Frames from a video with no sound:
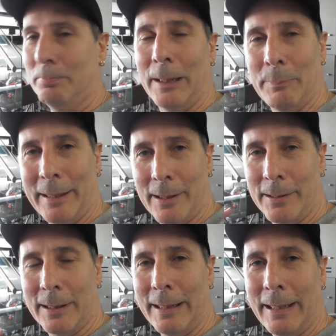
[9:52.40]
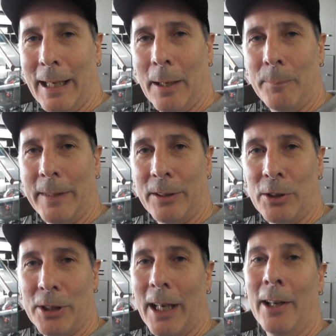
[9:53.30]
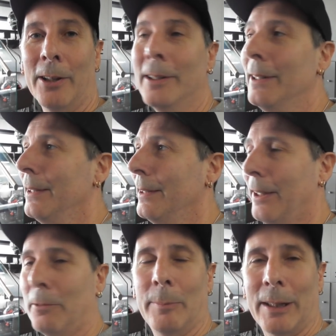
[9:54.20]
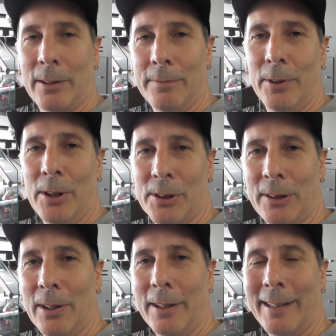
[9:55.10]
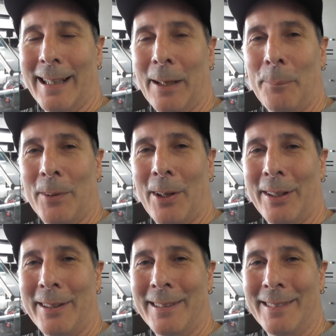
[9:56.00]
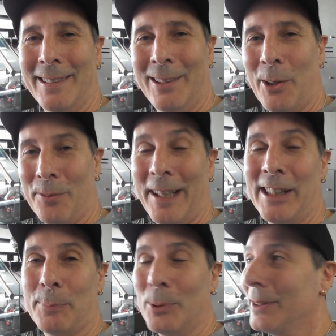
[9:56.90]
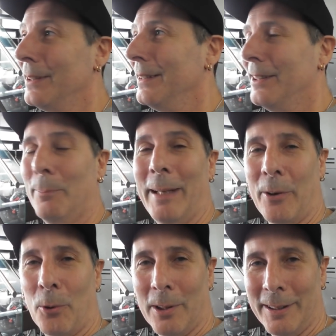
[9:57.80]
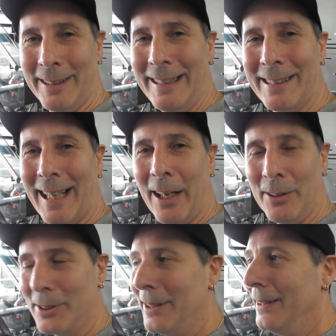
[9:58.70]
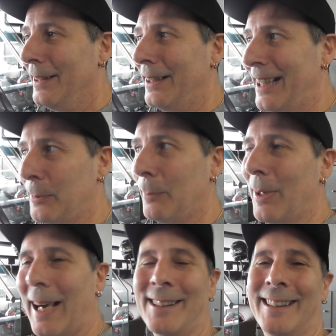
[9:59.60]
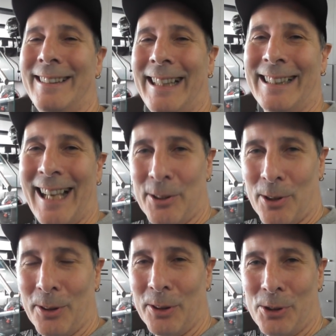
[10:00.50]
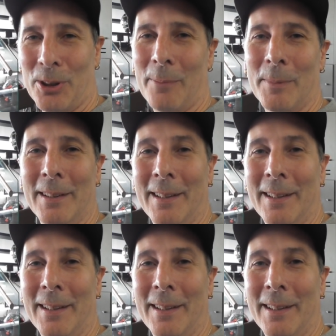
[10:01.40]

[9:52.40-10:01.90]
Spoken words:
We met at the show, and we've been conversing on Facebook. about all the details, and he's been passing the details onto the shop.